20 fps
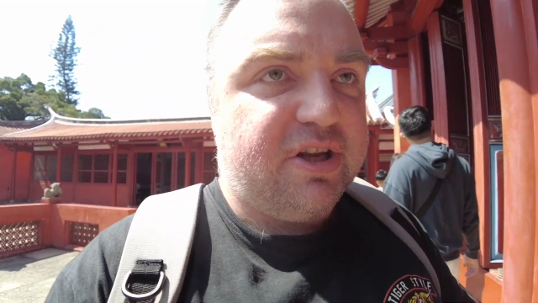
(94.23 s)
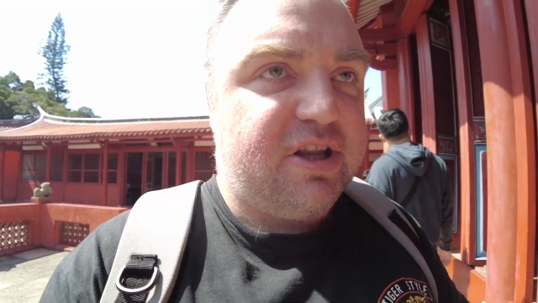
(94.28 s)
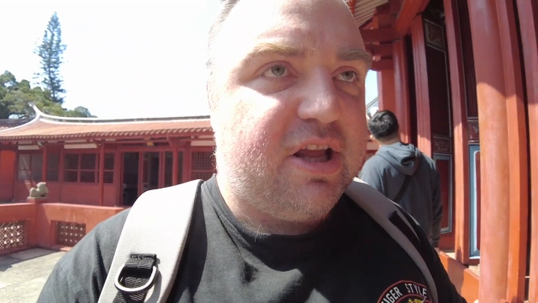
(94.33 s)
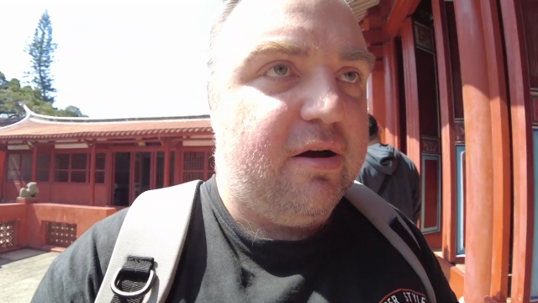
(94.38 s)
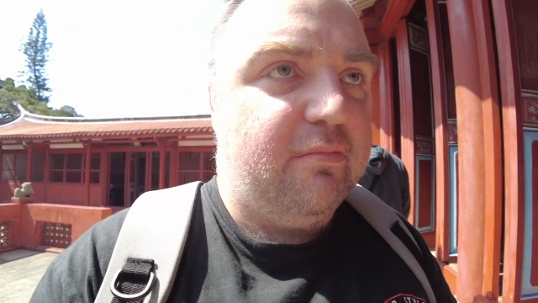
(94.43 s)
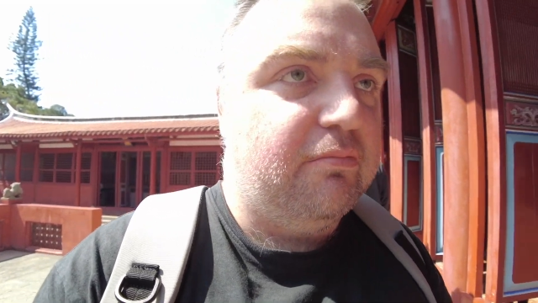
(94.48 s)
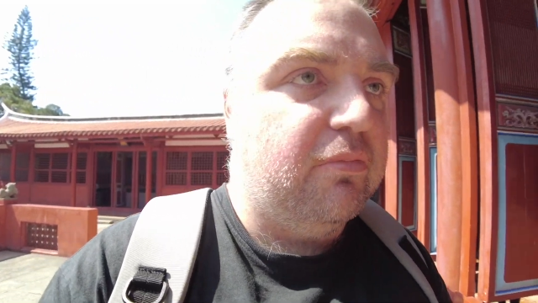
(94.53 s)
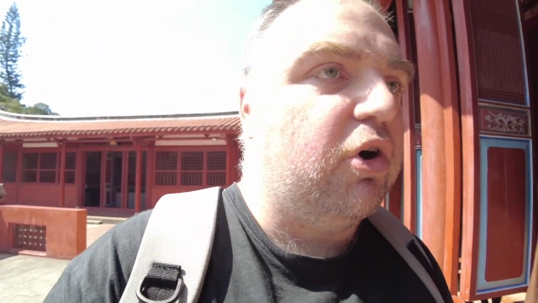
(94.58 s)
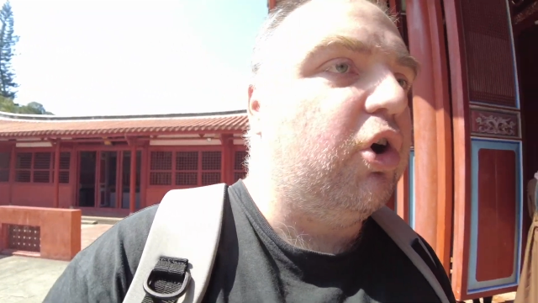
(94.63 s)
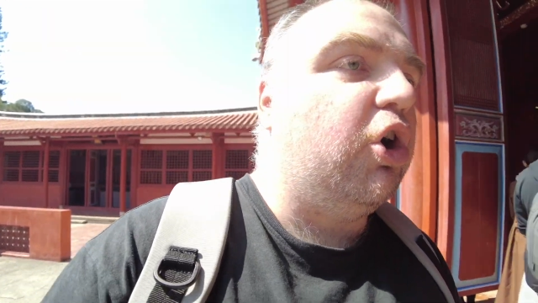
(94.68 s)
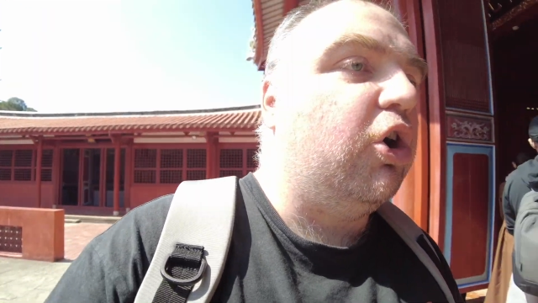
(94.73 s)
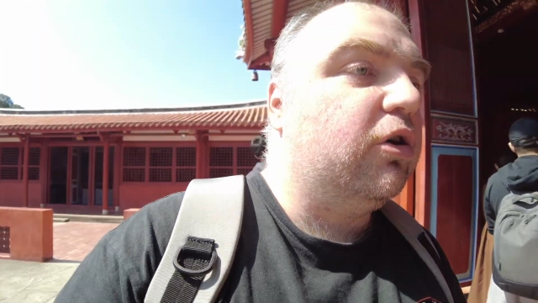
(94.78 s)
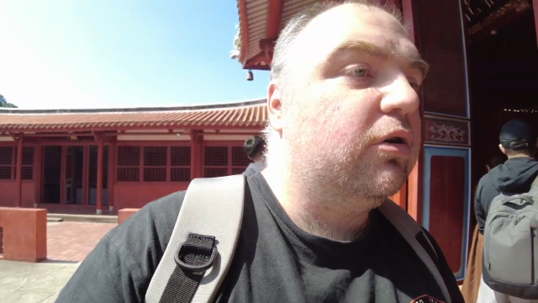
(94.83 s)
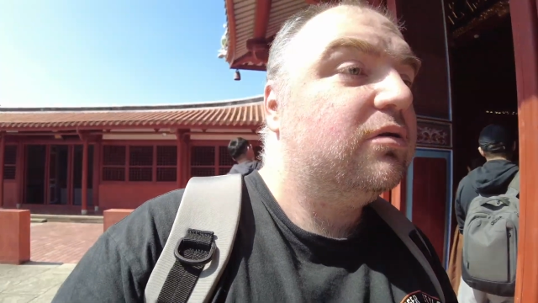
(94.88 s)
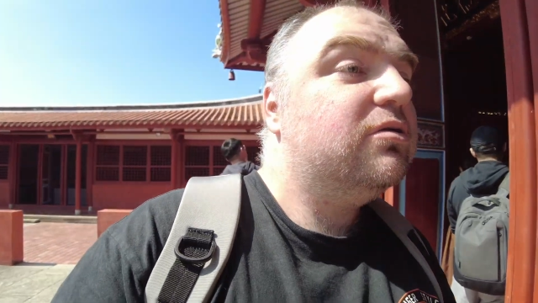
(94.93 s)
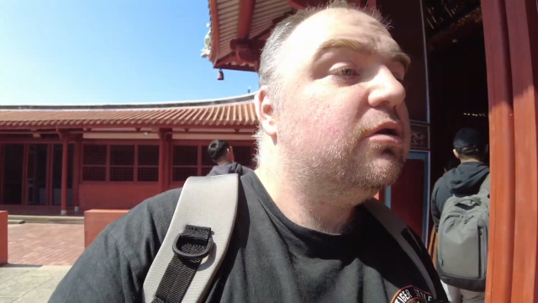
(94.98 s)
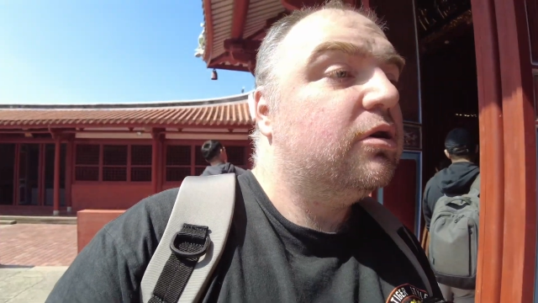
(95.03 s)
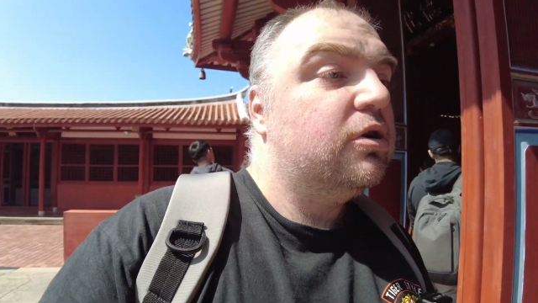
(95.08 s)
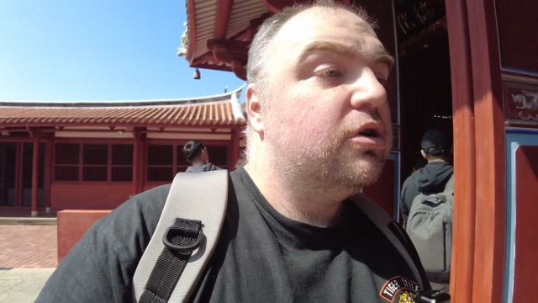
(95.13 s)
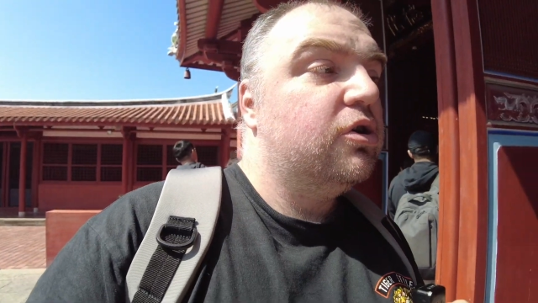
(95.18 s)
temple,
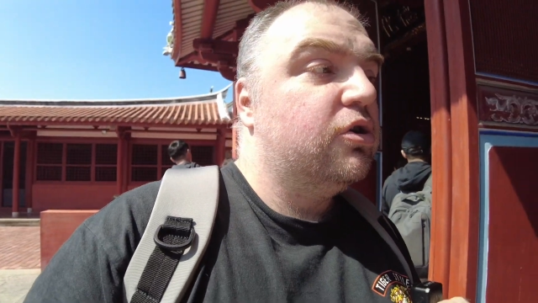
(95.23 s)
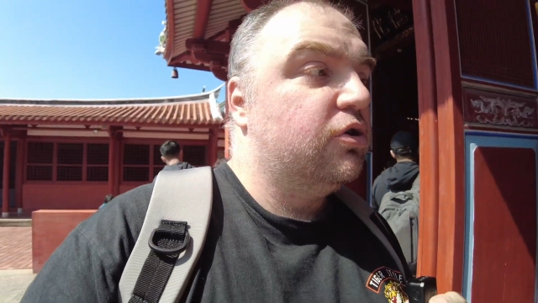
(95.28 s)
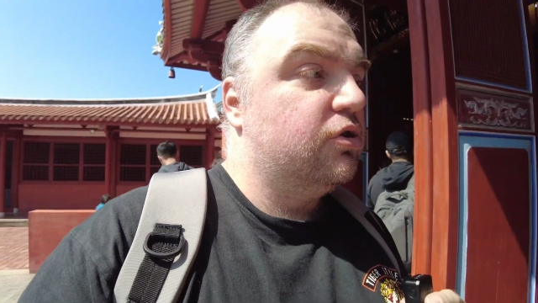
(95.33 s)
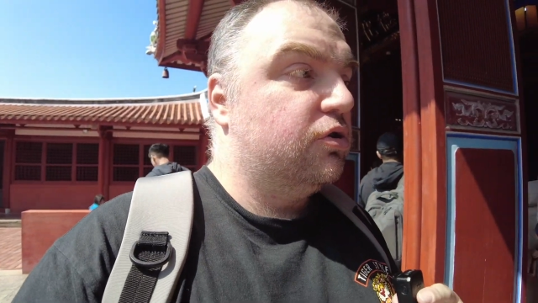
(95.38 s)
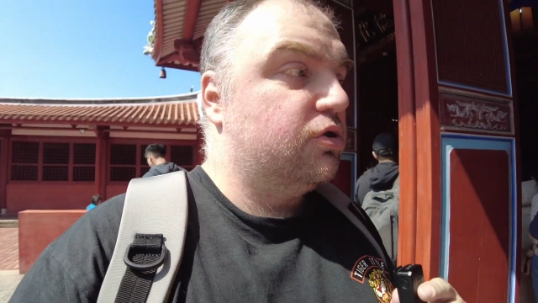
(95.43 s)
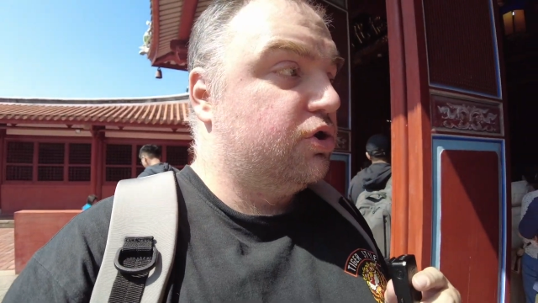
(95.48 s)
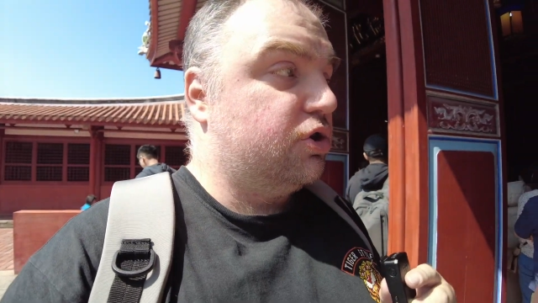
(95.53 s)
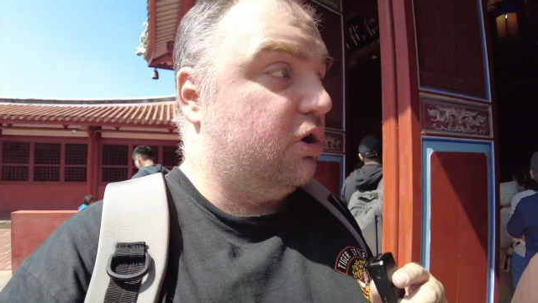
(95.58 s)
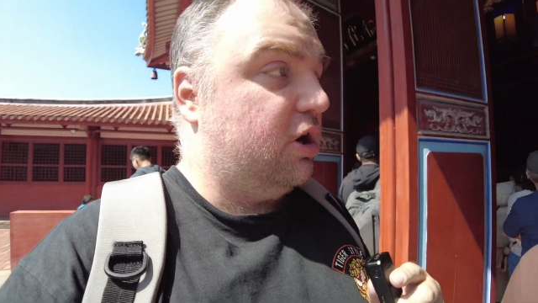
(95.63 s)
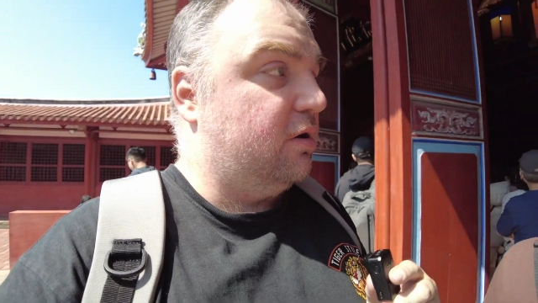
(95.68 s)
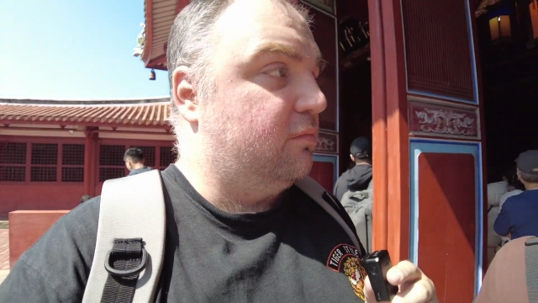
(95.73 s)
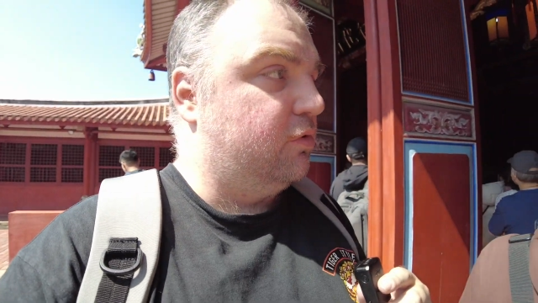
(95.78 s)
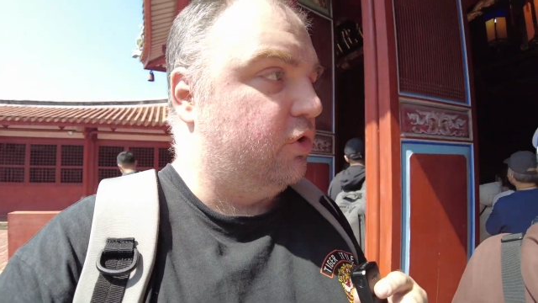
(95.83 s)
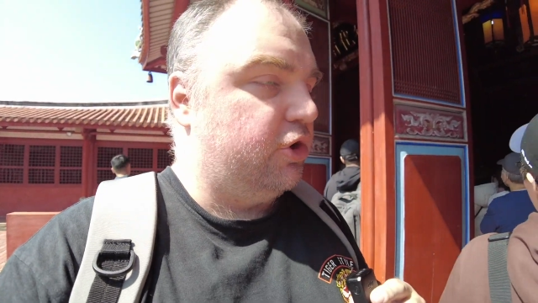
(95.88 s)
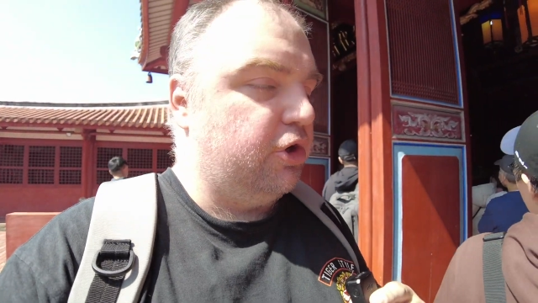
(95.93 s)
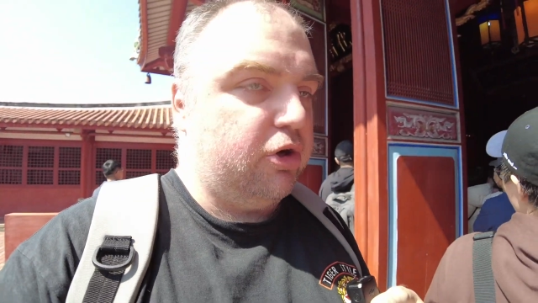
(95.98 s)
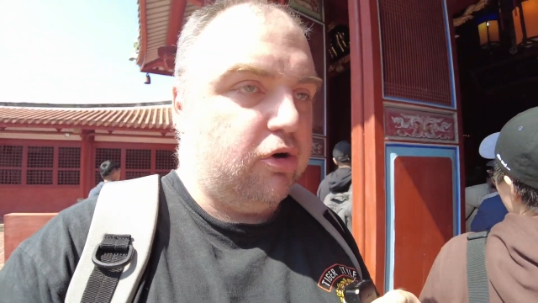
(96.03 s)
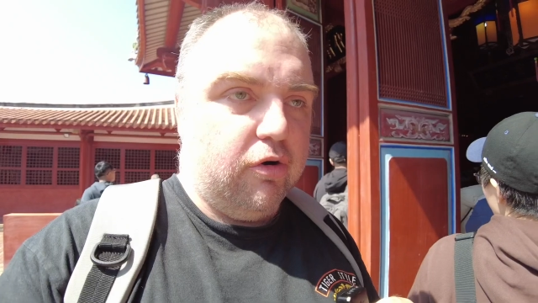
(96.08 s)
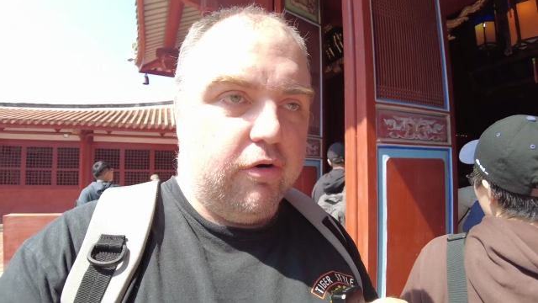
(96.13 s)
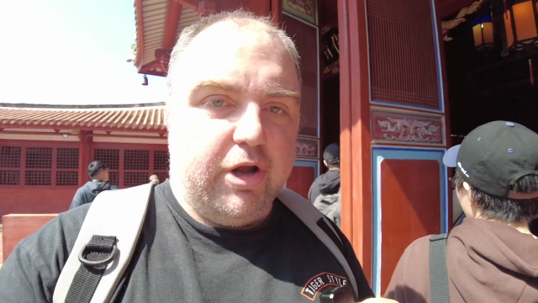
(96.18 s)
so I'm
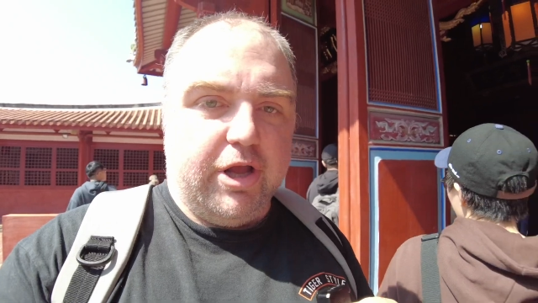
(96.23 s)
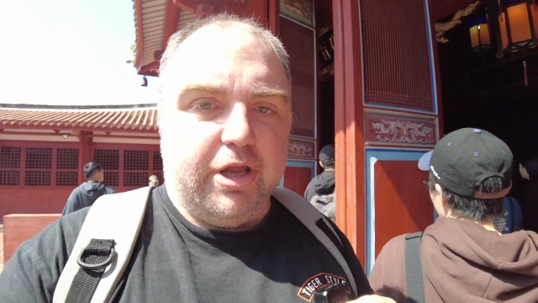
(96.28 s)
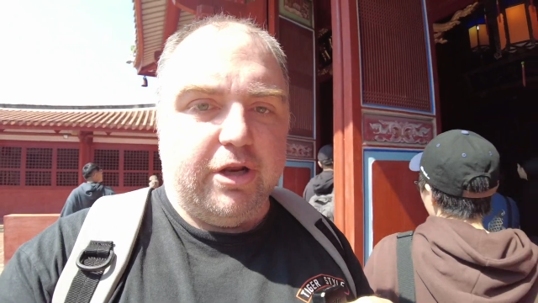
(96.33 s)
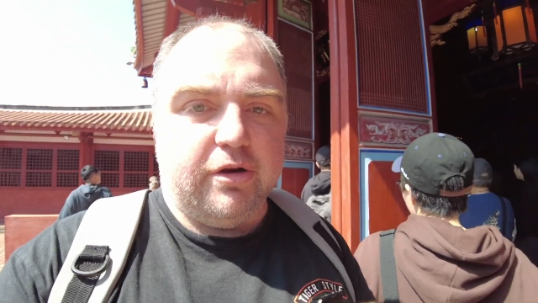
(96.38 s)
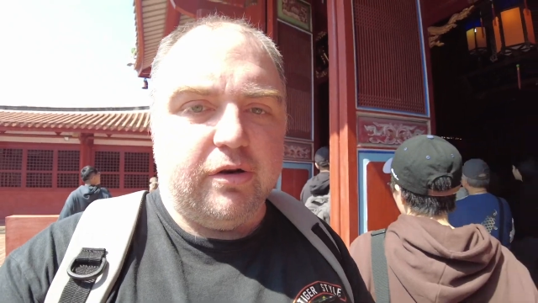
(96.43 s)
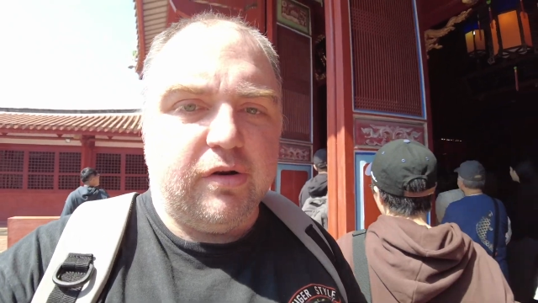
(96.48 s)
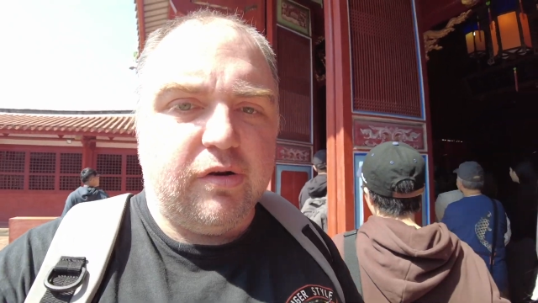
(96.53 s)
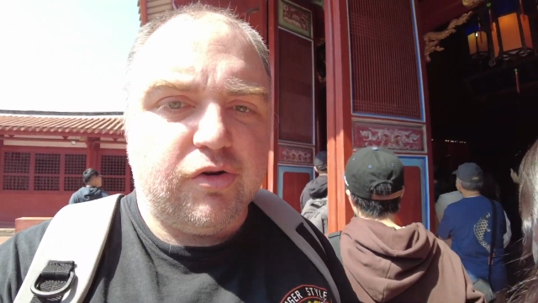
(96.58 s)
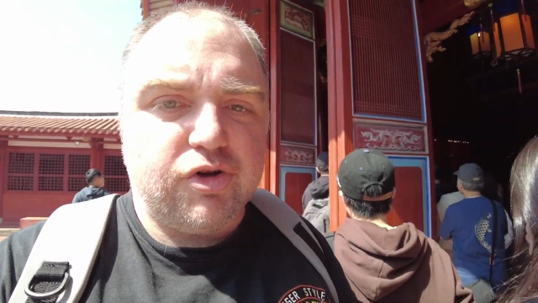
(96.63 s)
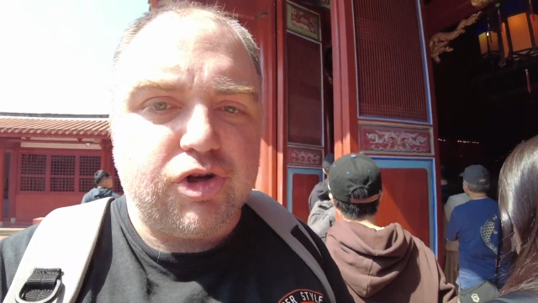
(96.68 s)
gonna go in.